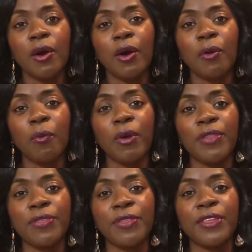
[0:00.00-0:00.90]

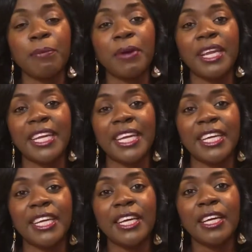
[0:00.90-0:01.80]
with the
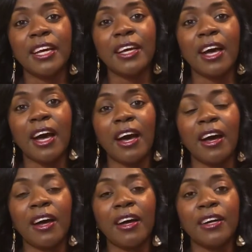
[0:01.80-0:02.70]
ability
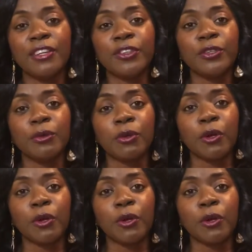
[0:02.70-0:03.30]
to